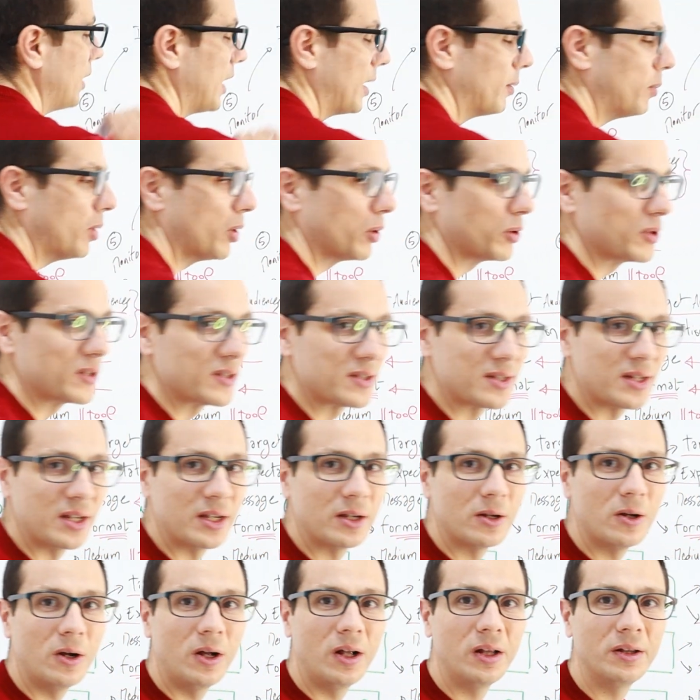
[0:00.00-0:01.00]
about
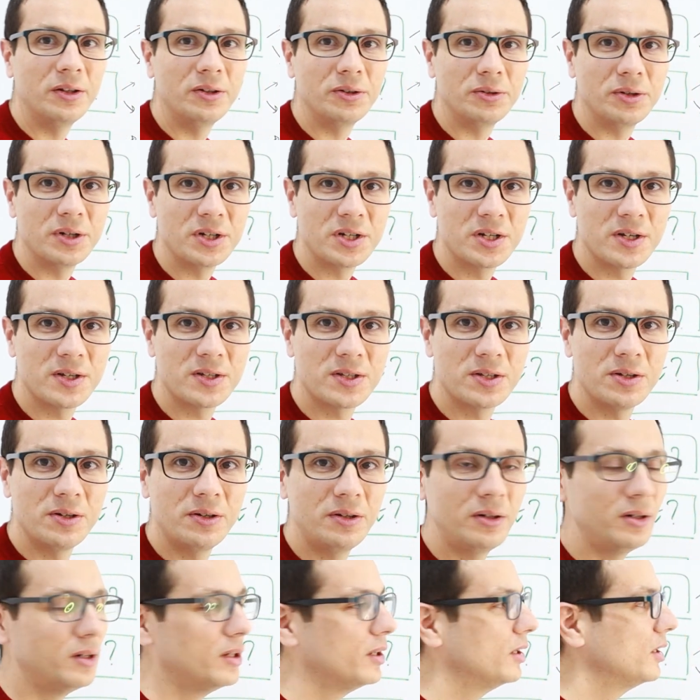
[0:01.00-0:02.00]
stakeholder
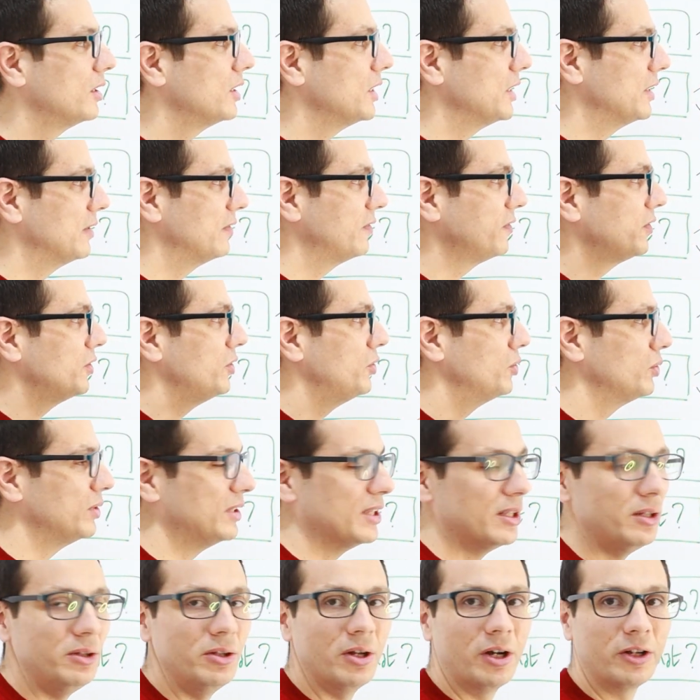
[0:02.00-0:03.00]
register. If you
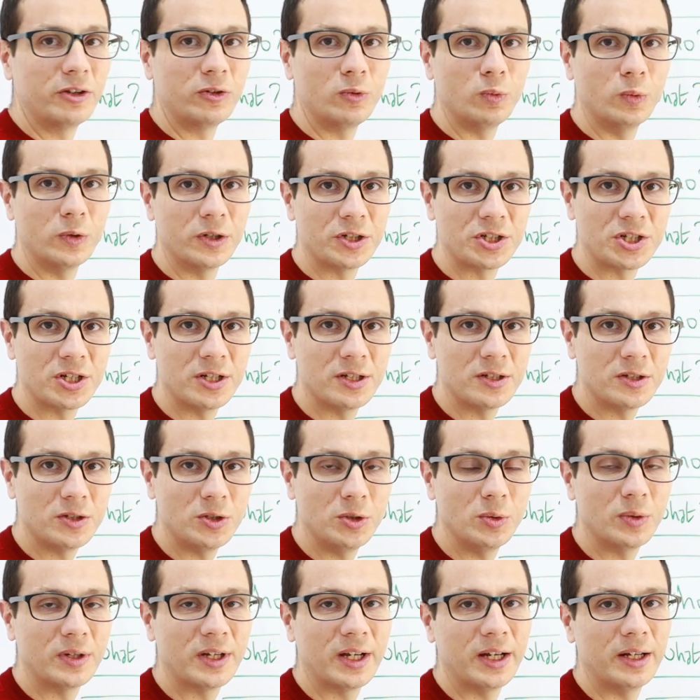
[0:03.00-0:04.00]
did not watch it,
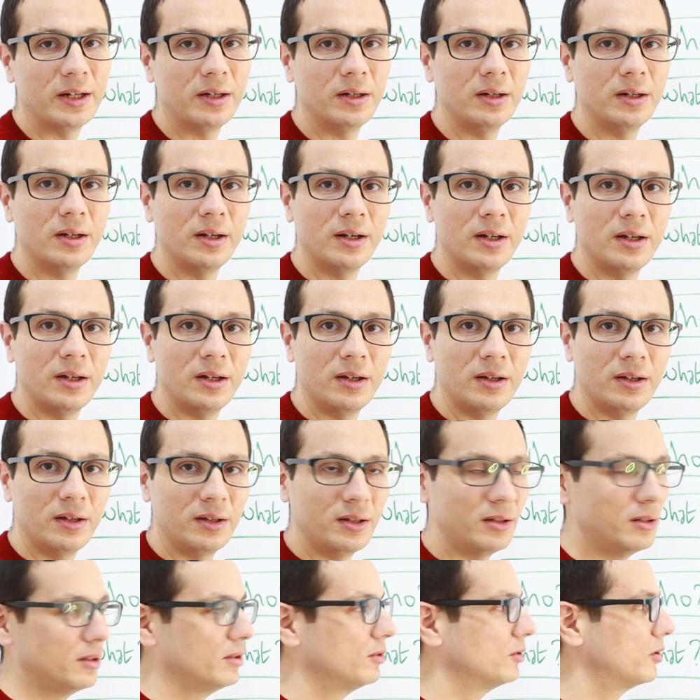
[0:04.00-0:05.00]
you can
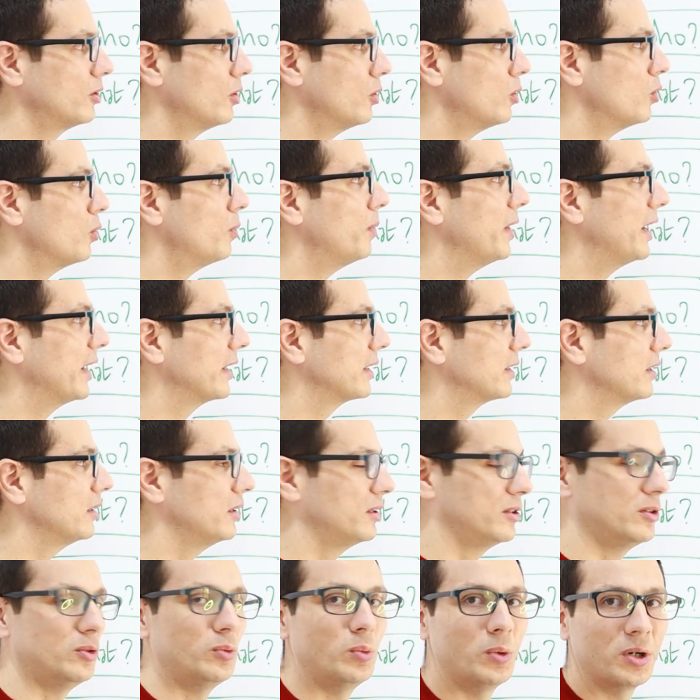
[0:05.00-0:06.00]
go back
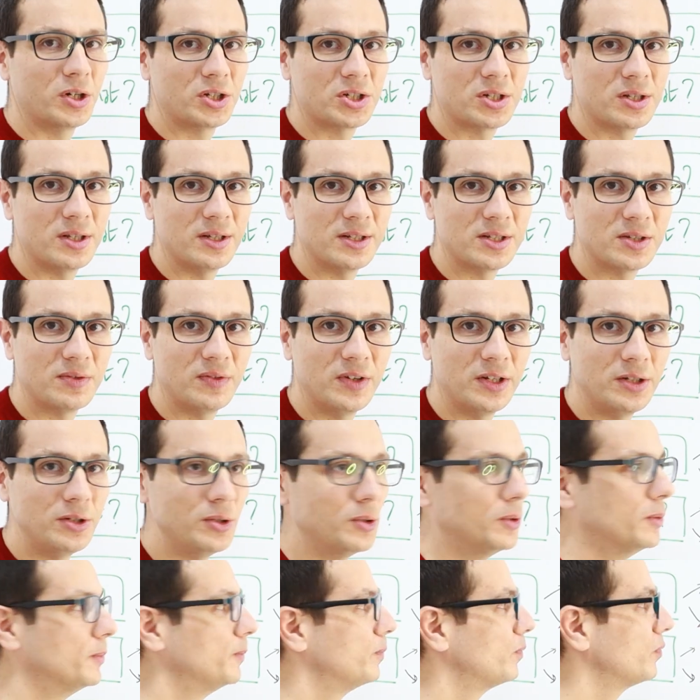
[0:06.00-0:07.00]
and watch this
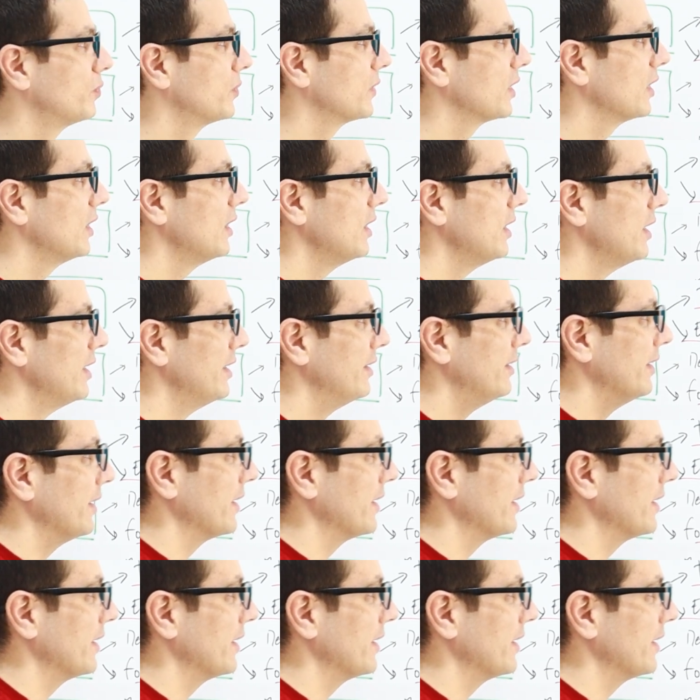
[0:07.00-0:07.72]
video. It